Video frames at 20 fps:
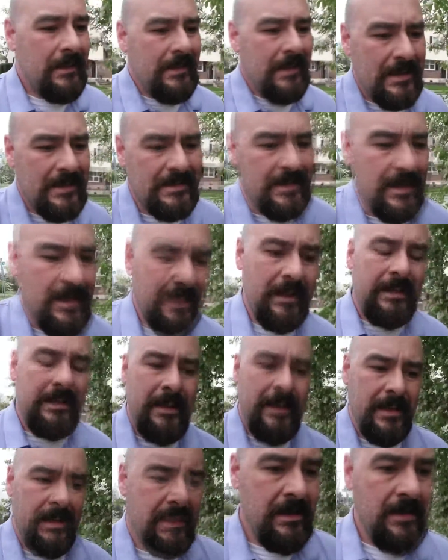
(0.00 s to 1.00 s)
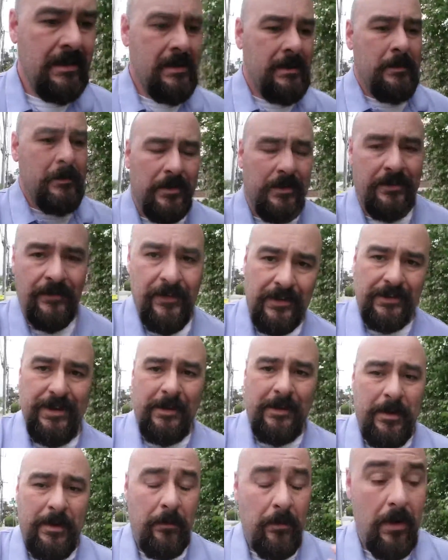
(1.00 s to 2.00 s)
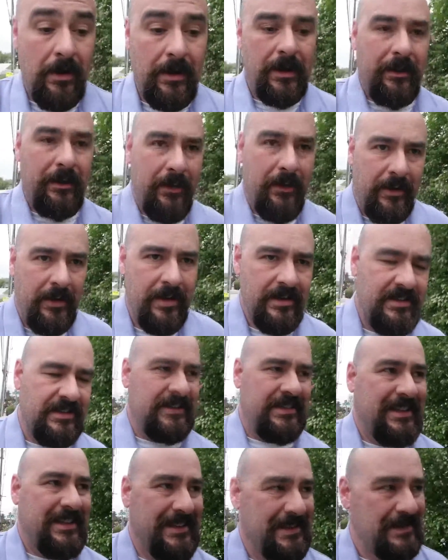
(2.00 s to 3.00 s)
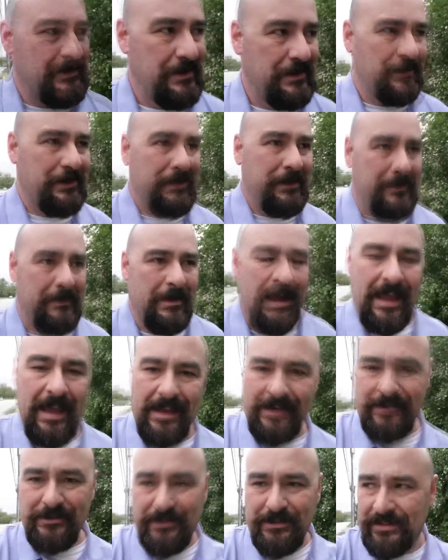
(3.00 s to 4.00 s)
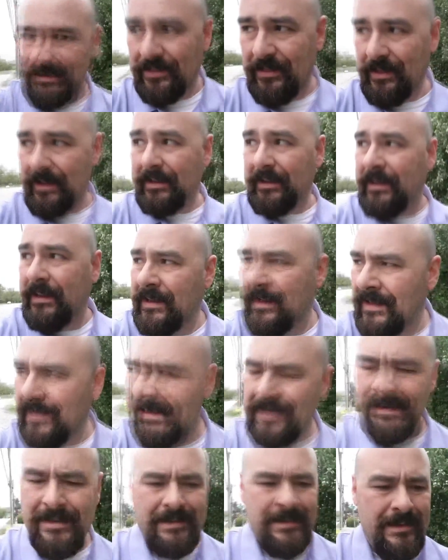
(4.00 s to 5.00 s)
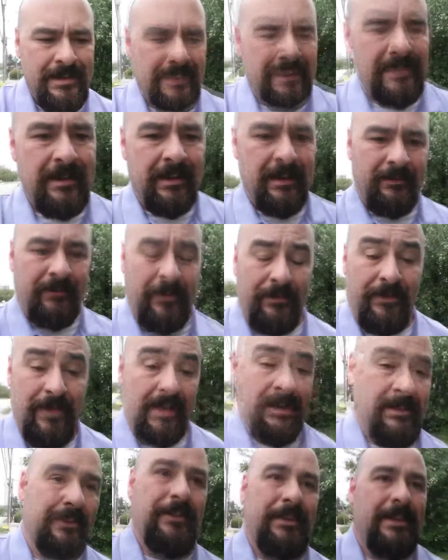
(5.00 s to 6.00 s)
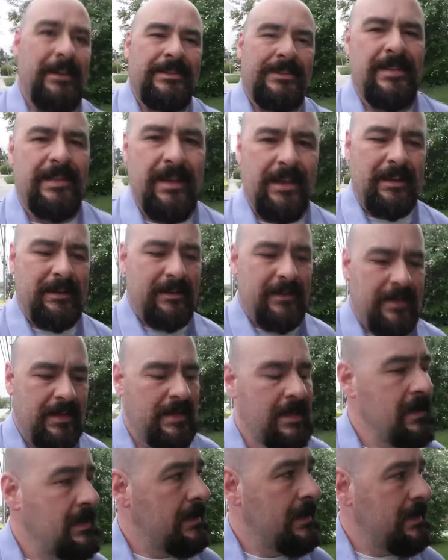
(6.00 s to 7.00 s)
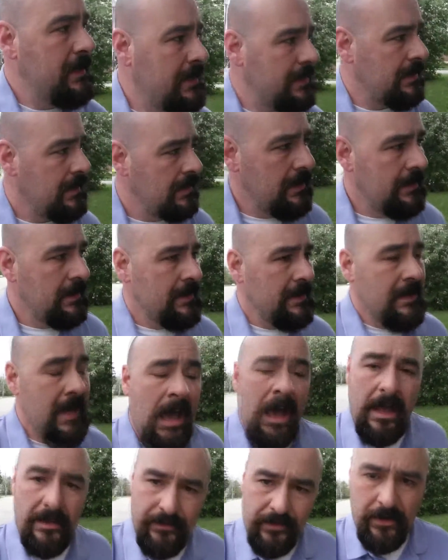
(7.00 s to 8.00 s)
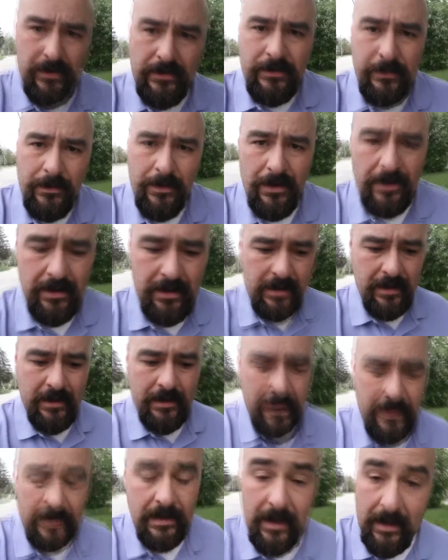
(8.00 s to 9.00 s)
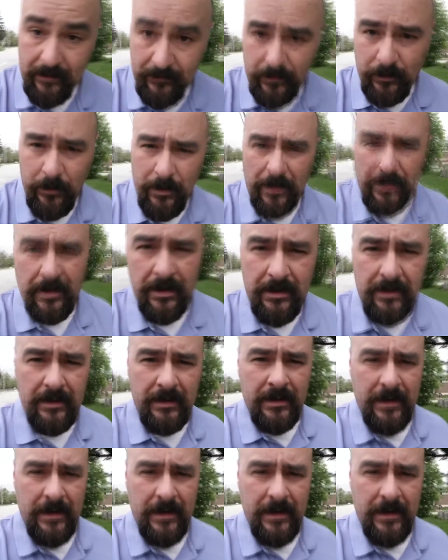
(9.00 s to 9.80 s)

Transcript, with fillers: that's it gonna finish up my walk here just to continue to clear my head and just to think and reflect on this and I'll talk to you all after work.